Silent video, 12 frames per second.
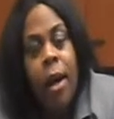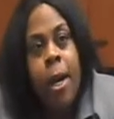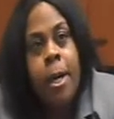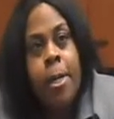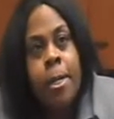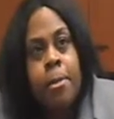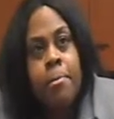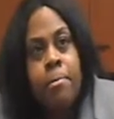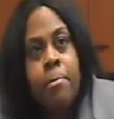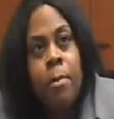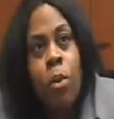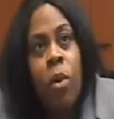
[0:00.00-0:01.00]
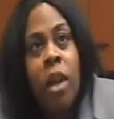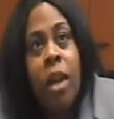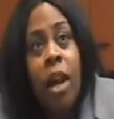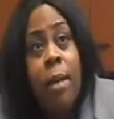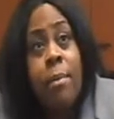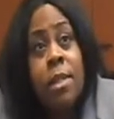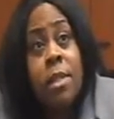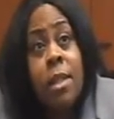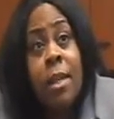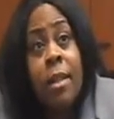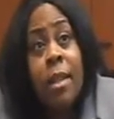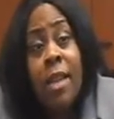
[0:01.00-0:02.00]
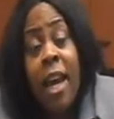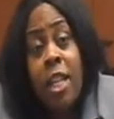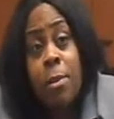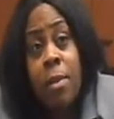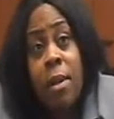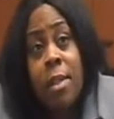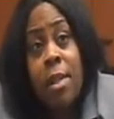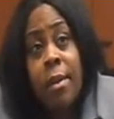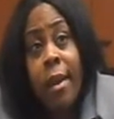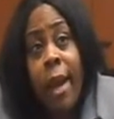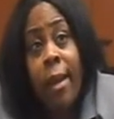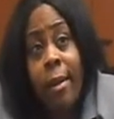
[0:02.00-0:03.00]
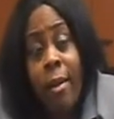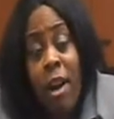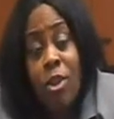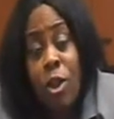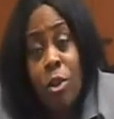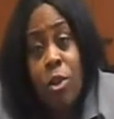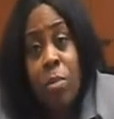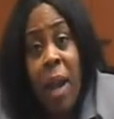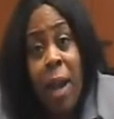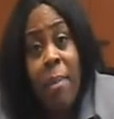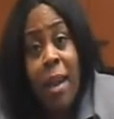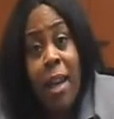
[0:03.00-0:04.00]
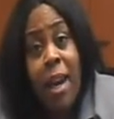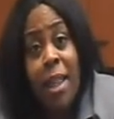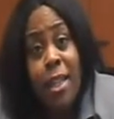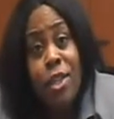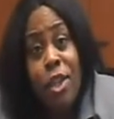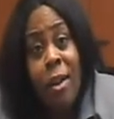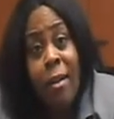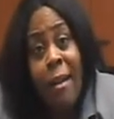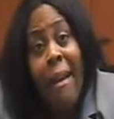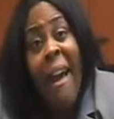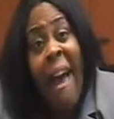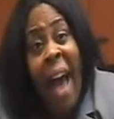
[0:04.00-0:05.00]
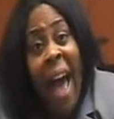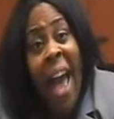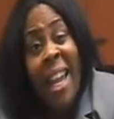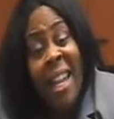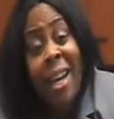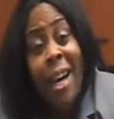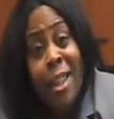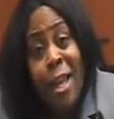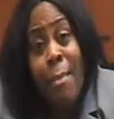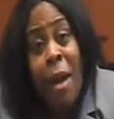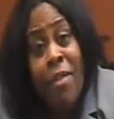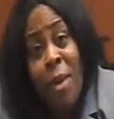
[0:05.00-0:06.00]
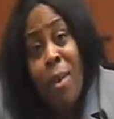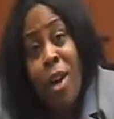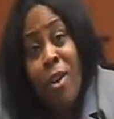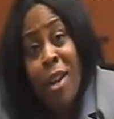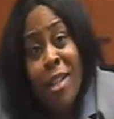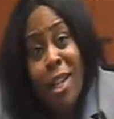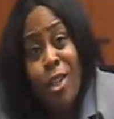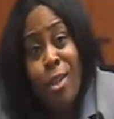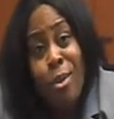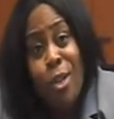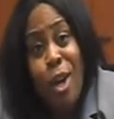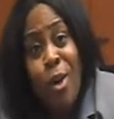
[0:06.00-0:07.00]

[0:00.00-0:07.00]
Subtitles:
When it comes to the textbooks and like our instructional supply being cut this year, I had to cut the amount that would go to teachers.